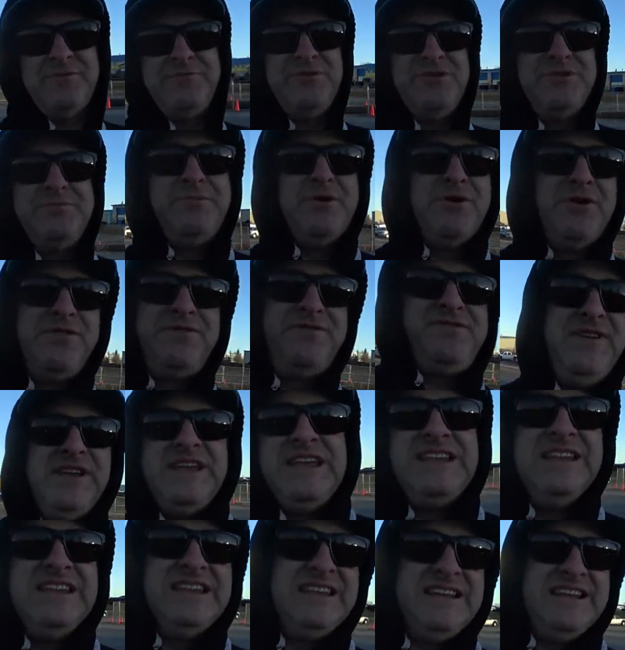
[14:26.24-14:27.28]
jump with both
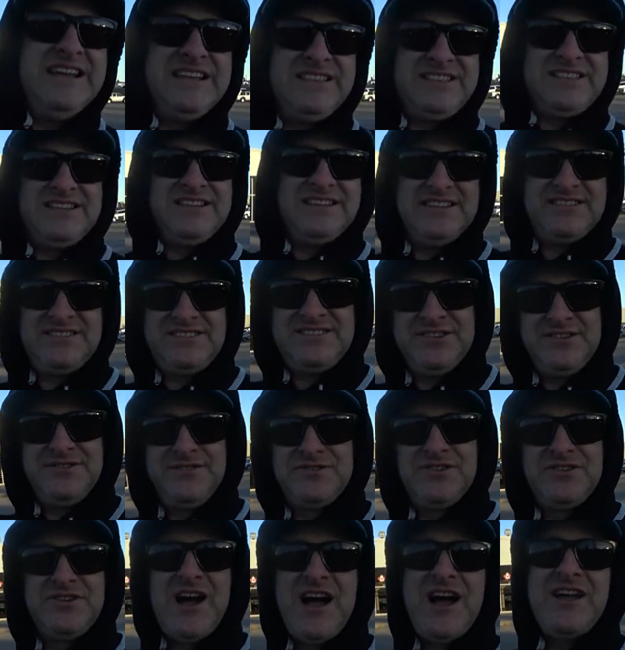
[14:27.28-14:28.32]
feet and get the
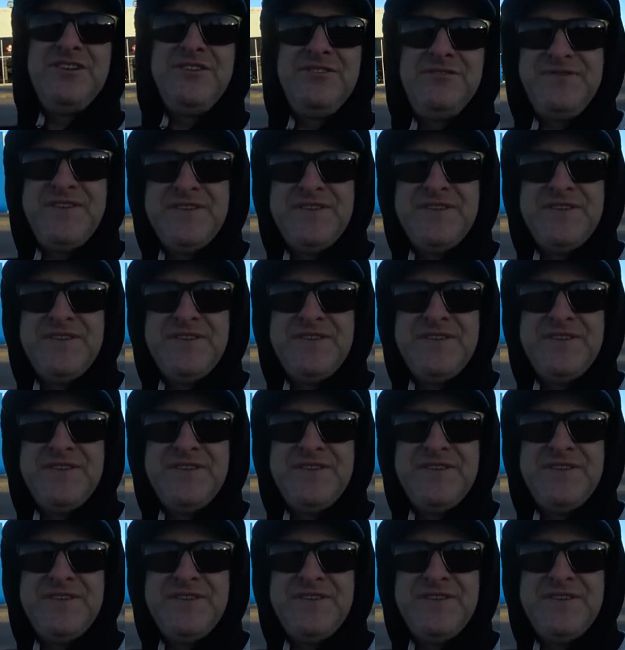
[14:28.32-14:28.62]
Silverado